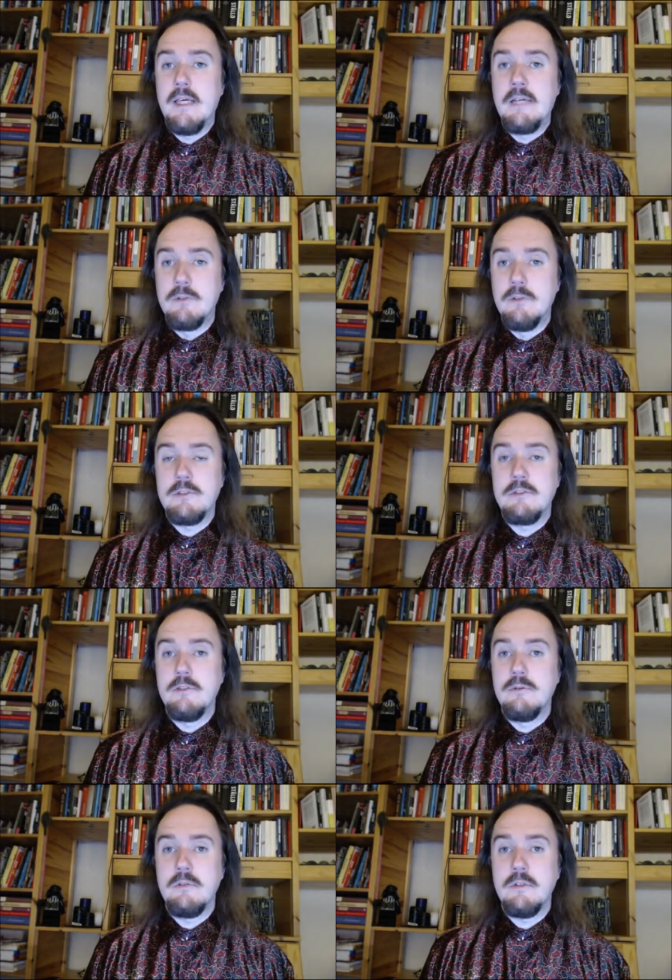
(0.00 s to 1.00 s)
I've
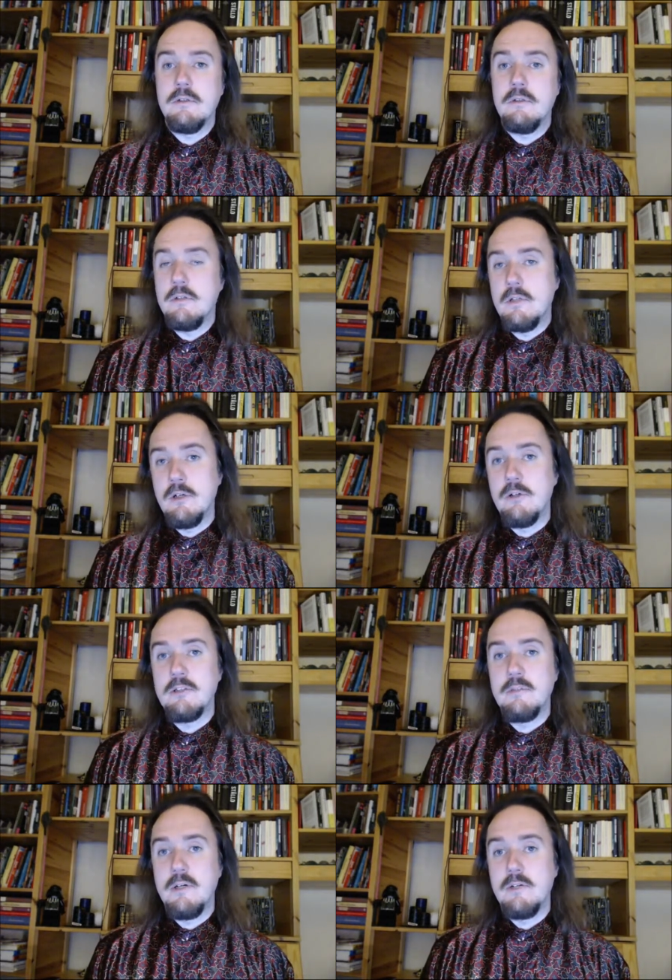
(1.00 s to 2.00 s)
also
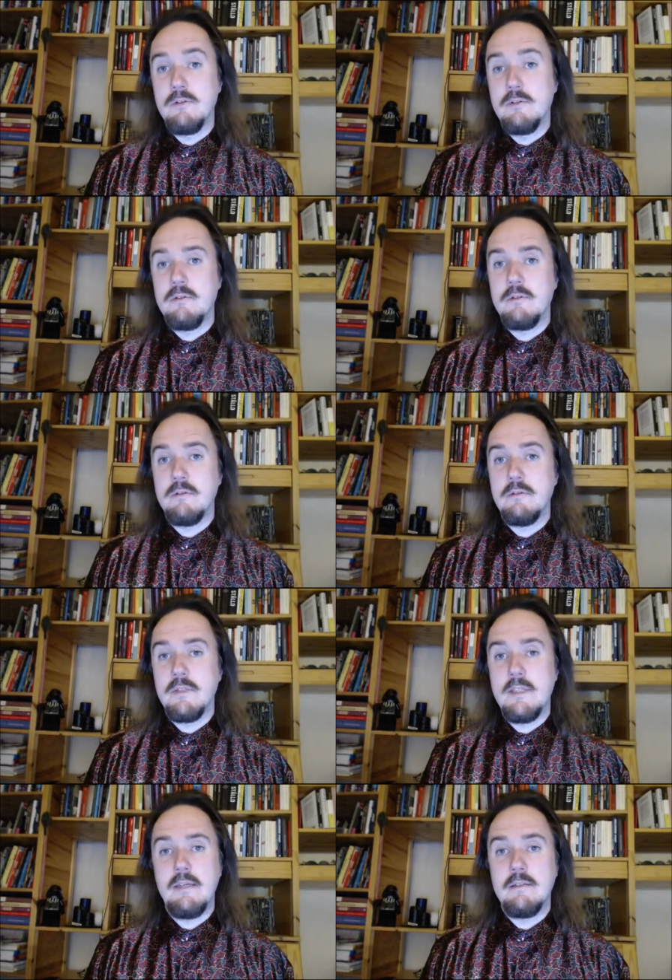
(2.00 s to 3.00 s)
heard about
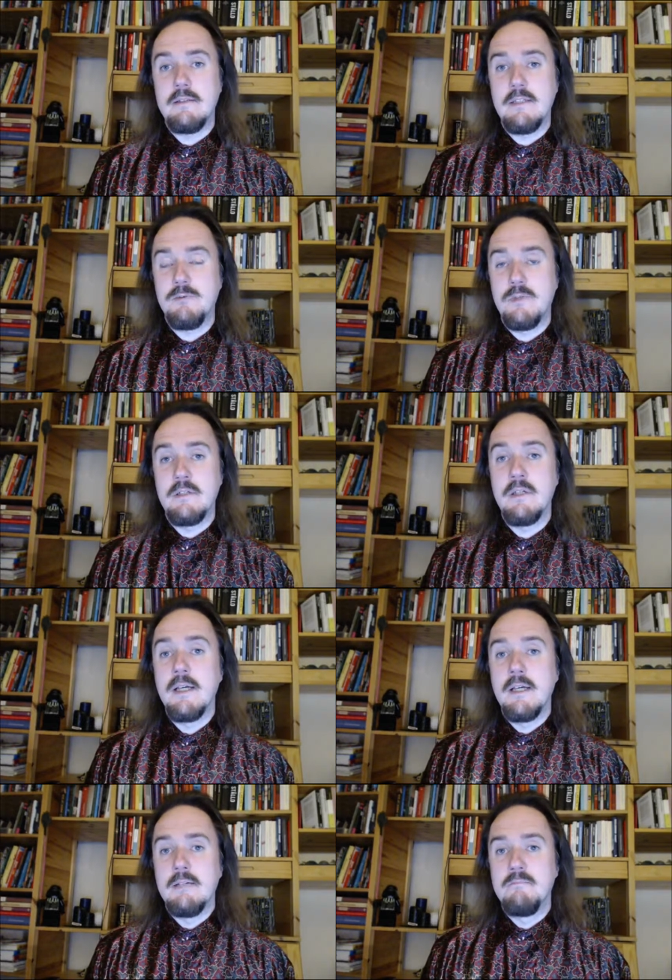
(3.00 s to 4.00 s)
cases where
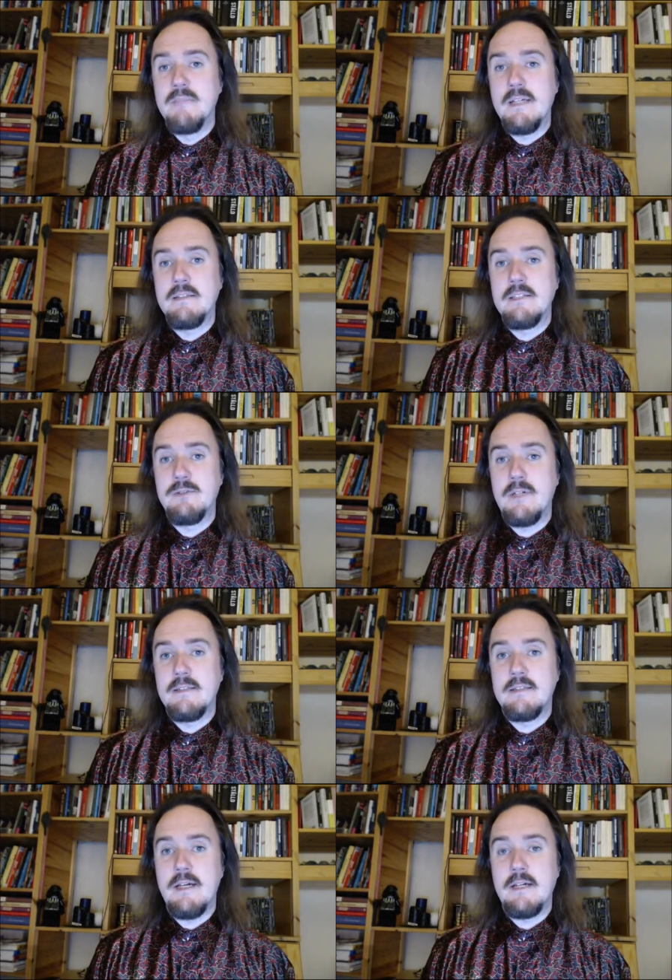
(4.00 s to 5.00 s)
men's
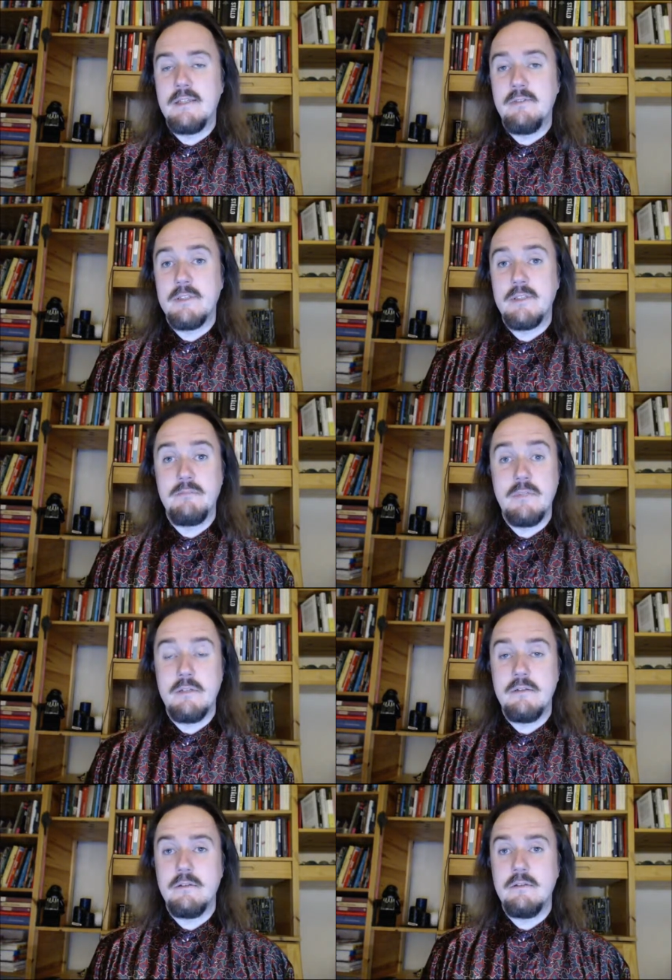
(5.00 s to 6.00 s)
rights activism
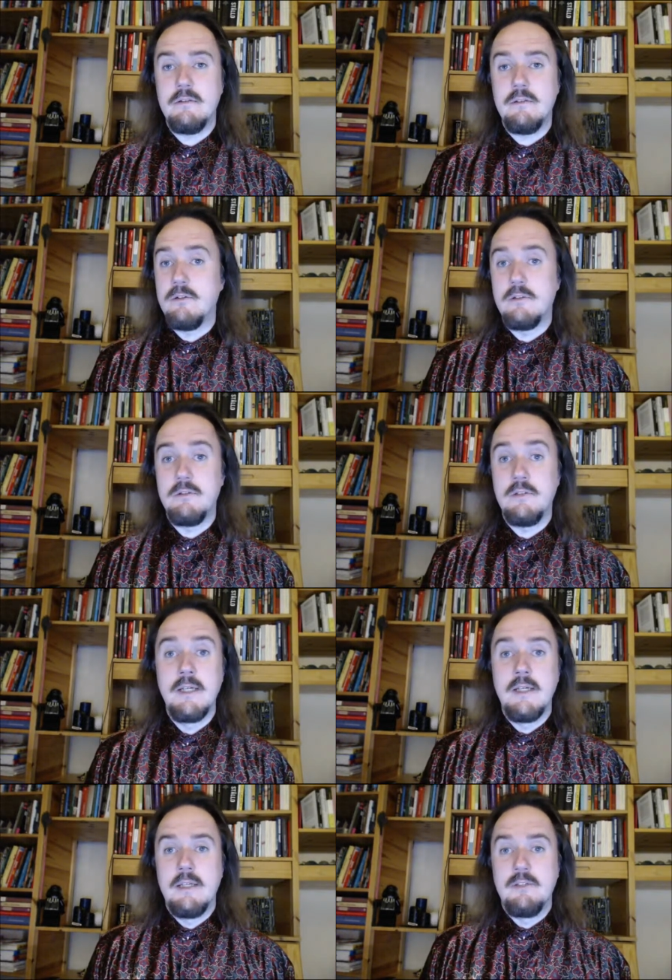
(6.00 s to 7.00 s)
are
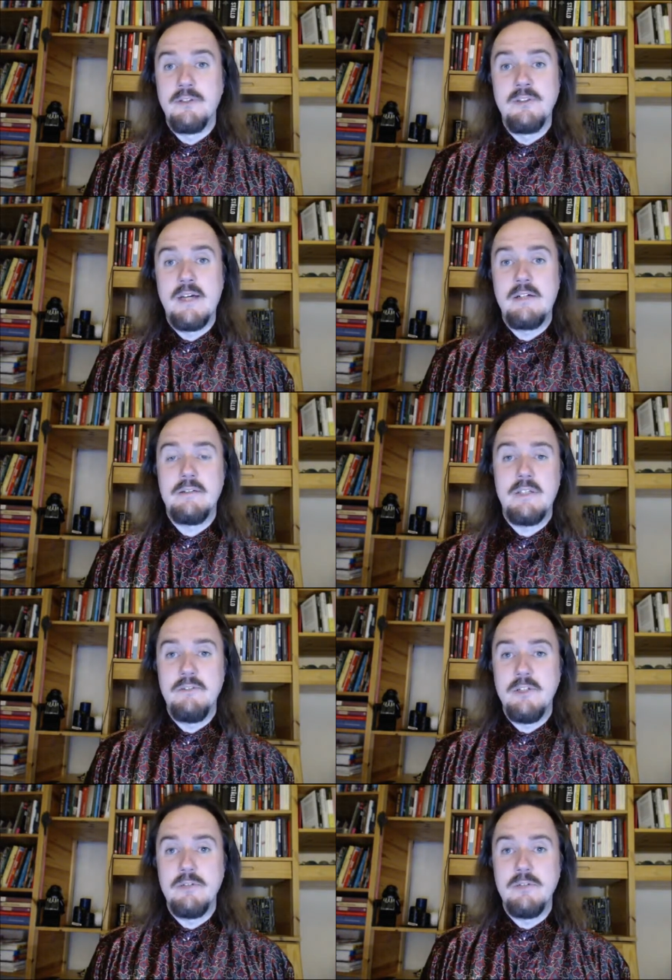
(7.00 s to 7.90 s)
the narrative